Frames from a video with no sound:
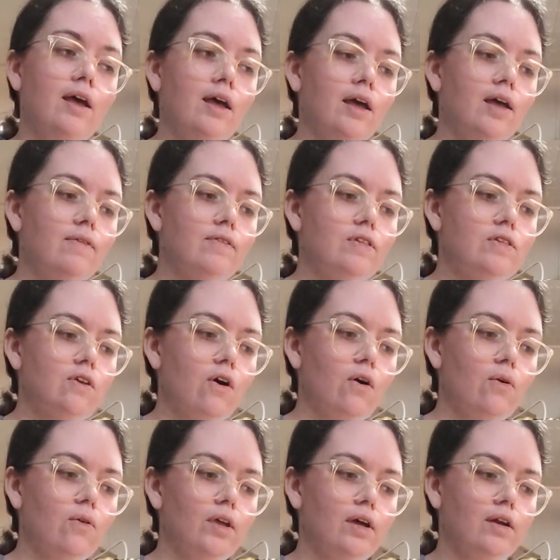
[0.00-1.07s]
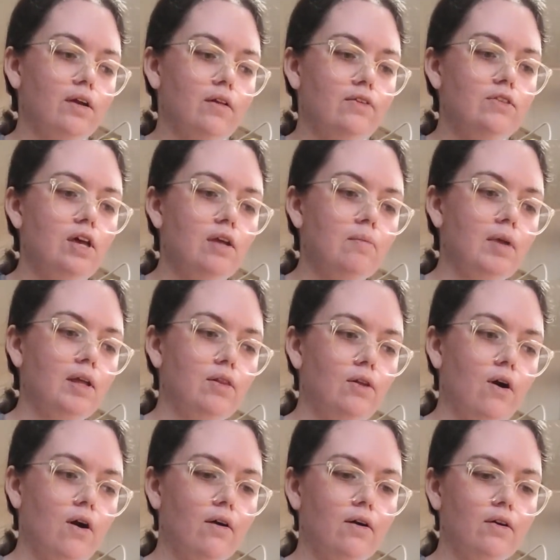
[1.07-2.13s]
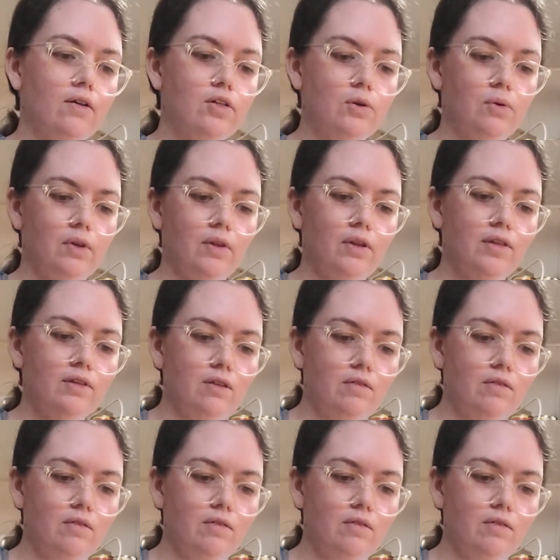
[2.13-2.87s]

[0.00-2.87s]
If so, then it'll take me longer to release the